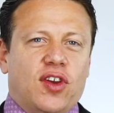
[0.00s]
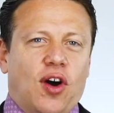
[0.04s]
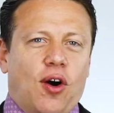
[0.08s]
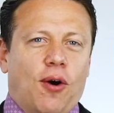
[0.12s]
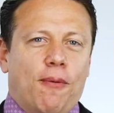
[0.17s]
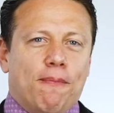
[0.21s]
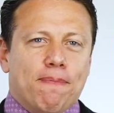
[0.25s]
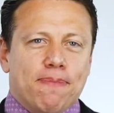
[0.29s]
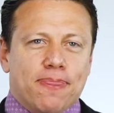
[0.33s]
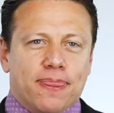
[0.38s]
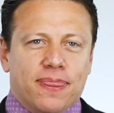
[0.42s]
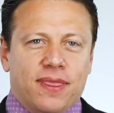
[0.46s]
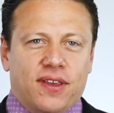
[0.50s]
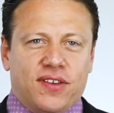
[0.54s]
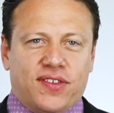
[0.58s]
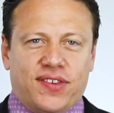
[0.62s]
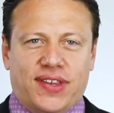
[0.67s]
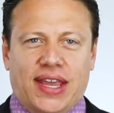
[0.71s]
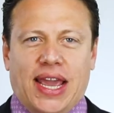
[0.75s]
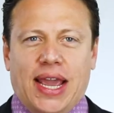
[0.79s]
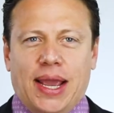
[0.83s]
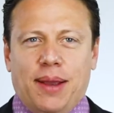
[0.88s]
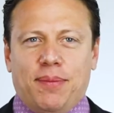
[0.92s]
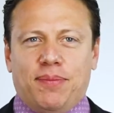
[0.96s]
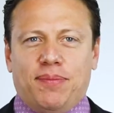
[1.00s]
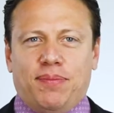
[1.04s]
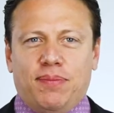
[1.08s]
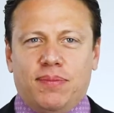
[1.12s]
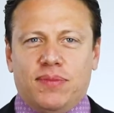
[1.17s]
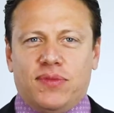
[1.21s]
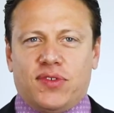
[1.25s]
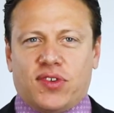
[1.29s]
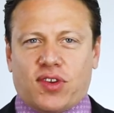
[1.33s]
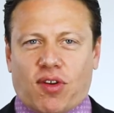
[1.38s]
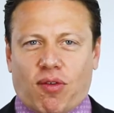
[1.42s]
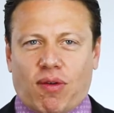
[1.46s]
So the same
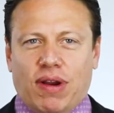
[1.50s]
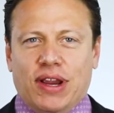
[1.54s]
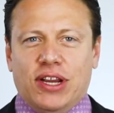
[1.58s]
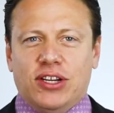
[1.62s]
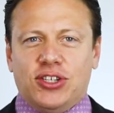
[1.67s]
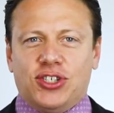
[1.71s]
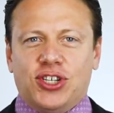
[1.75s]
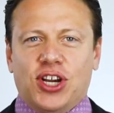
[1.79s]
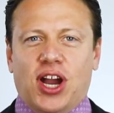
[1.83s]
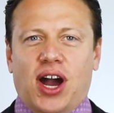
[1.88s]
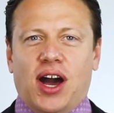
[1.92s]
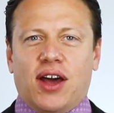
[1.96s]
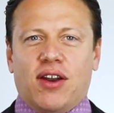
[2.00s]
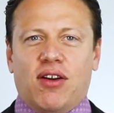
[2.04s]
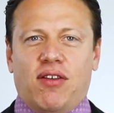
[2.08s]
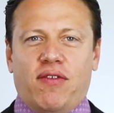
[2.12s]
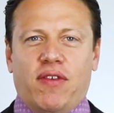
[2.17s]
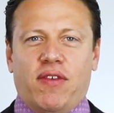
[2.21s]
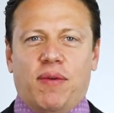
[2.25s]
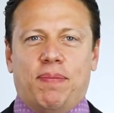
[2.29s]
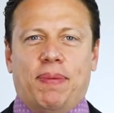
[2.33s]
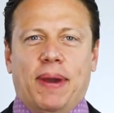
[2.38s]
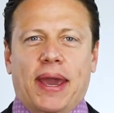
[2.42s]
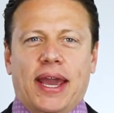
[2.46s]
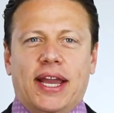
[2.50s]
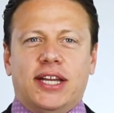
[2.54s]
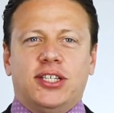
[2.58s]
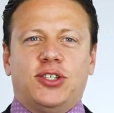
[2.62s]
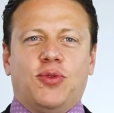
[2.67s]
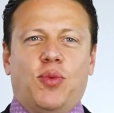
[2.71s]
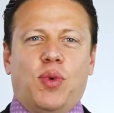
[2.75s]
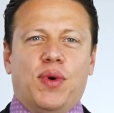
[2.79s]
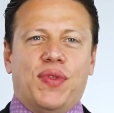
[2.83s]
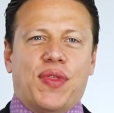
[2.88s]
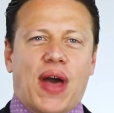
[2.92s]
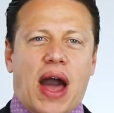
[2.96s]
screenshot of a page
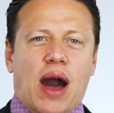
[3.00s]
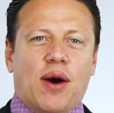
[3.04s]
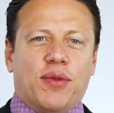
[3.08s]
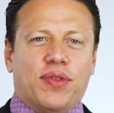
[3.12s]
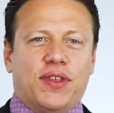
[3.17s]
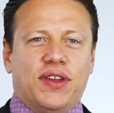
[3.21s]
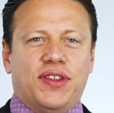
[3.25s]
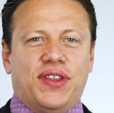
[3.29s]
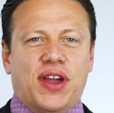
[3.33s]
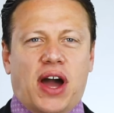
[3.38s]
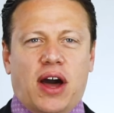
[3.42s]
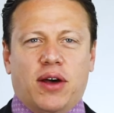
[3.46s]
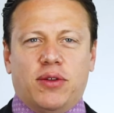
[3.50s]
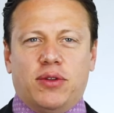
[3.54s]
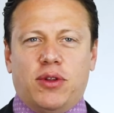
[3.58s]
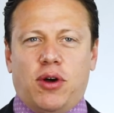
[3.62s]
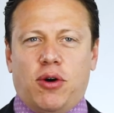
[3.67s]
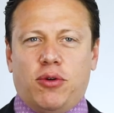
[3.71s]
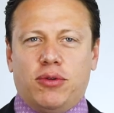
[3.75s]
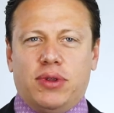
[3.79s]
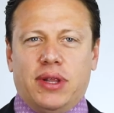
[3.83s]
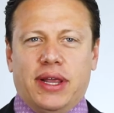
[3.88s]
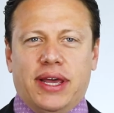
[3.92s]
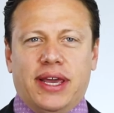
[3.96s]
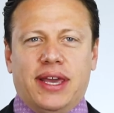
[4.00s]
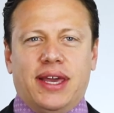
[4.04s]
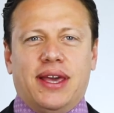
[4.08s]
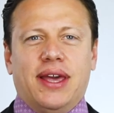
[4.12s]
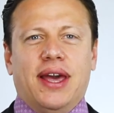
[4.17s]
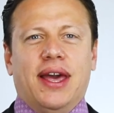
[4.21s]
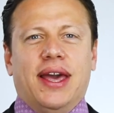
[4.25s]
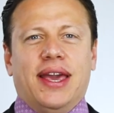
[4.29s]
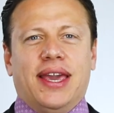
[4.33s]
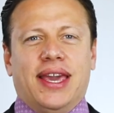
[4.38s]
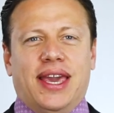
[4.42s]
without the download link